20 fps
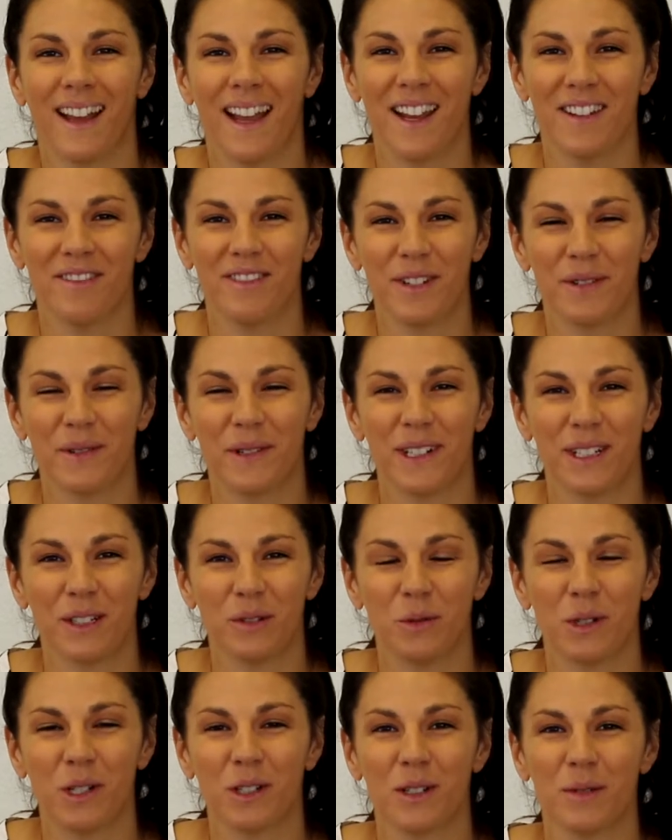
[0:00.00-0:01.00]
Hey
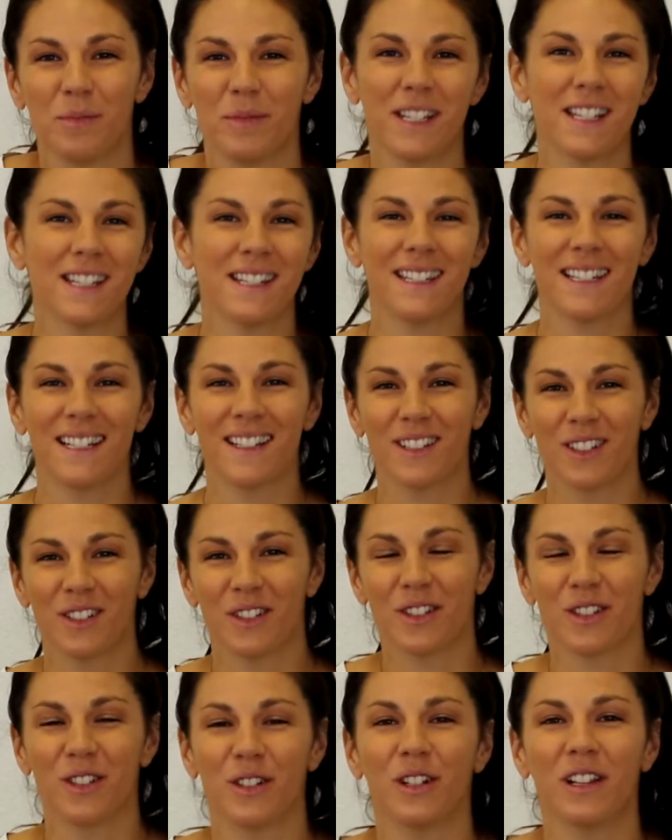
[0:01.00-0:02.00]
everyone, welcome to
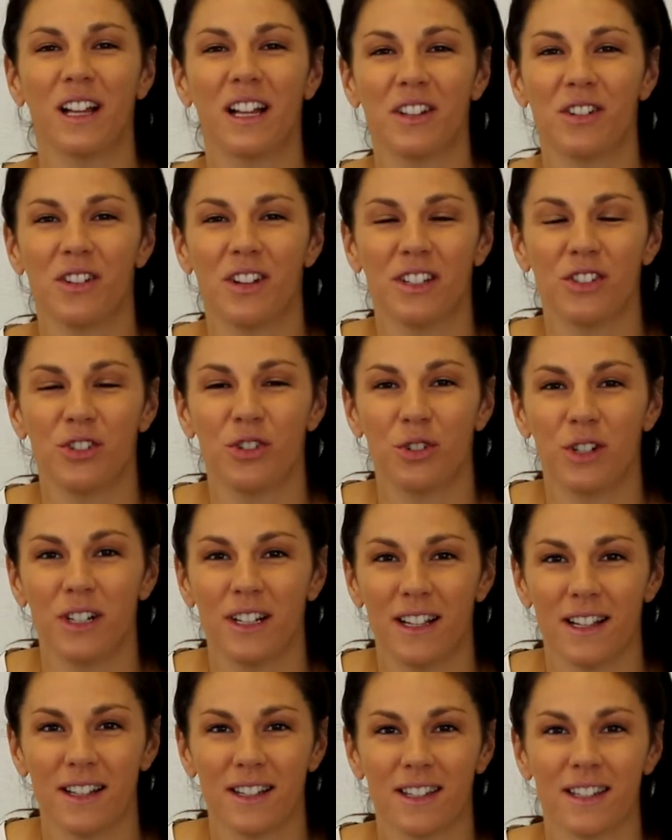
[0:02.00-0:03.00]
Zeal. So glad you could
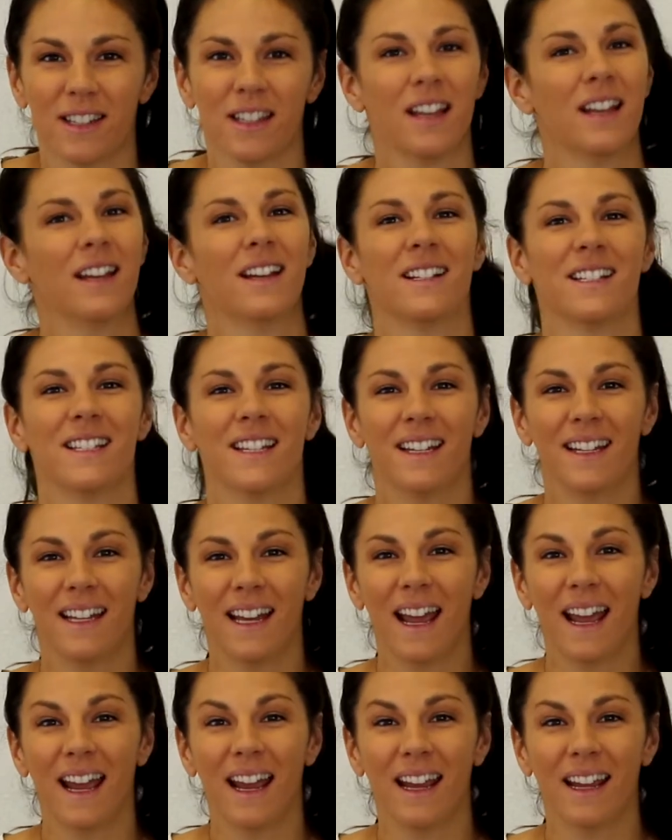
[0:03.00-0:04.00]
join us
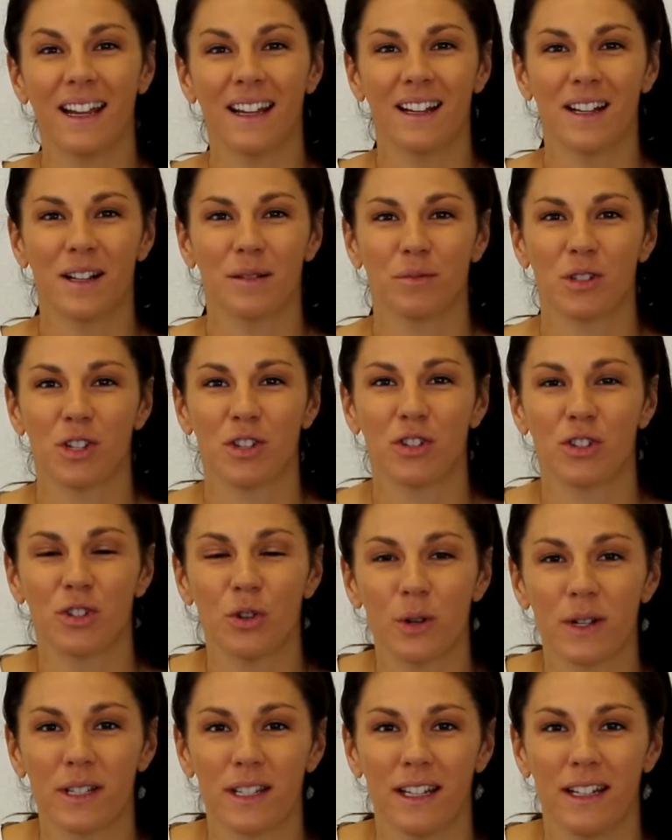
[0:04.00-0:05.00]
today. I'm just
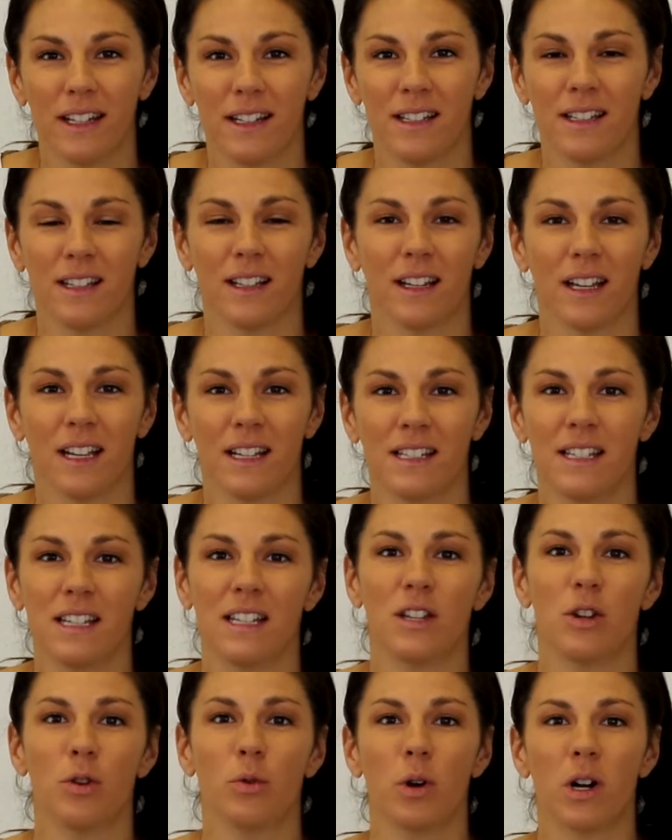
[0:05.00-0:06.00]
so excited to
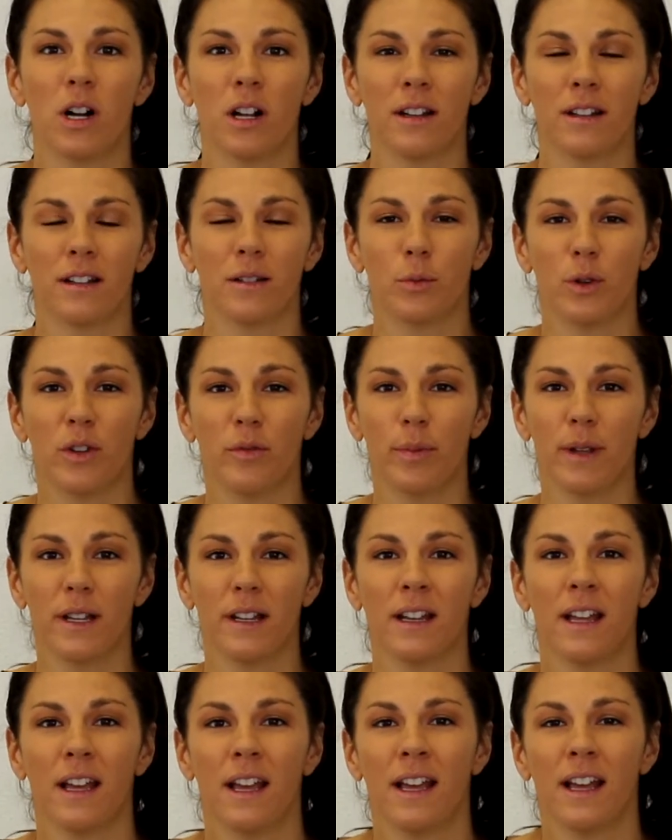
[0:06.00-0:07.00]
continue on. We've
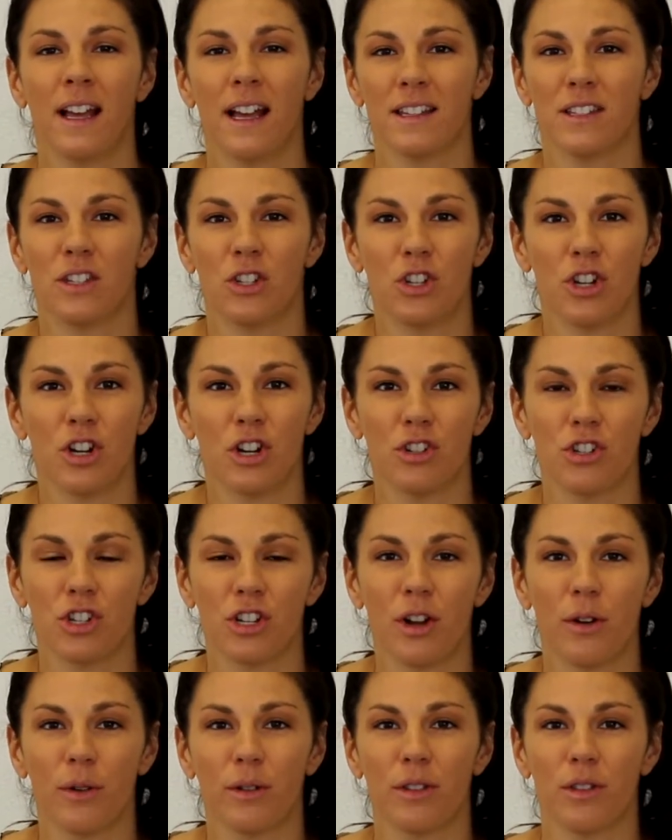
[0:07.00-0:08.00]
been, as a
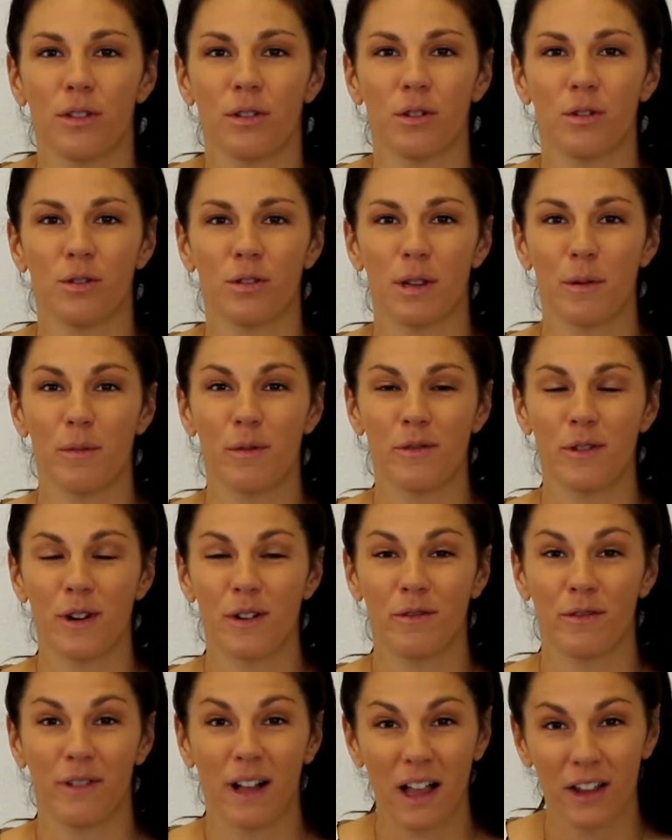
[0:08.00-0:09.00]
church, going through some of
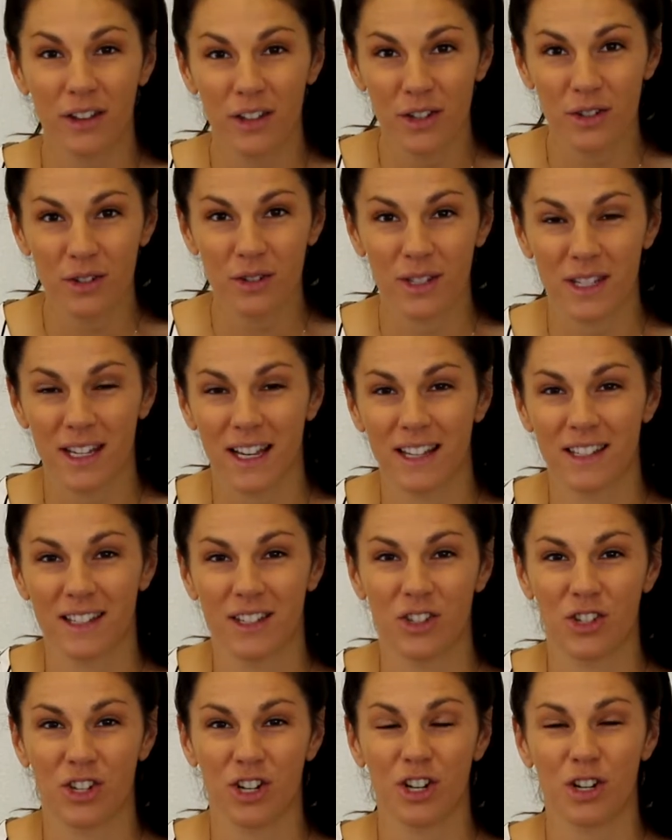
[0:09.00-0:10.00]
our values as
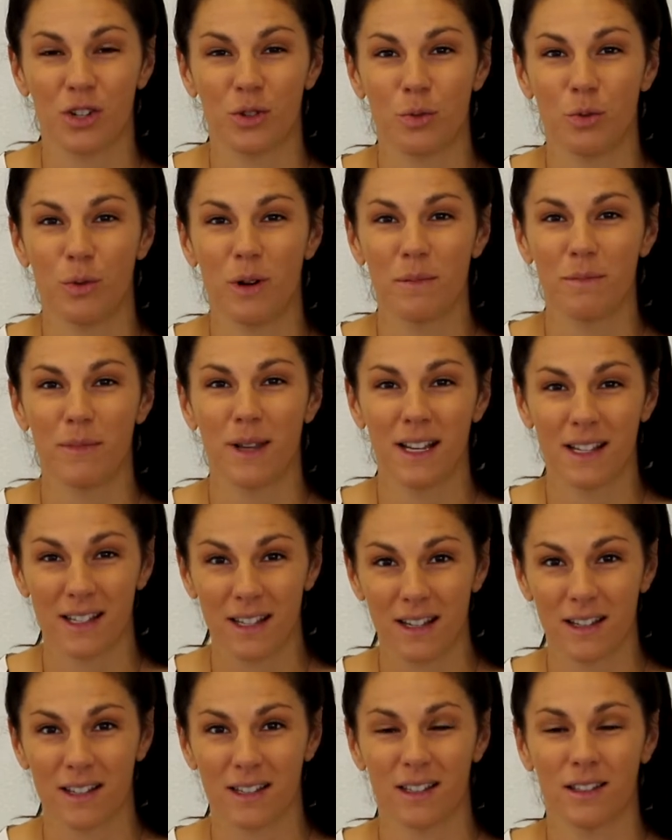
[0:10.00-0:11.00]
a church, what
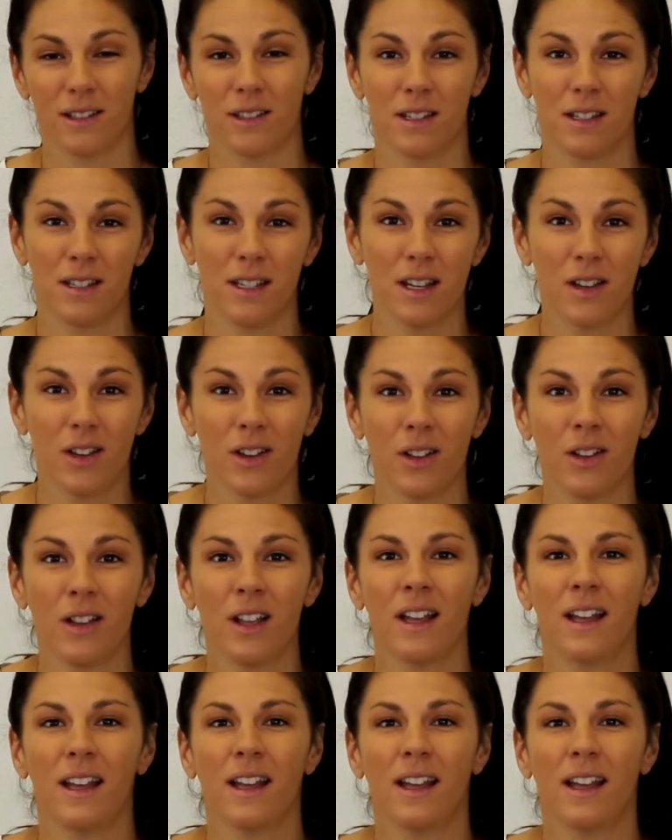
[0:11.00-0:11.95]
makes us zeal.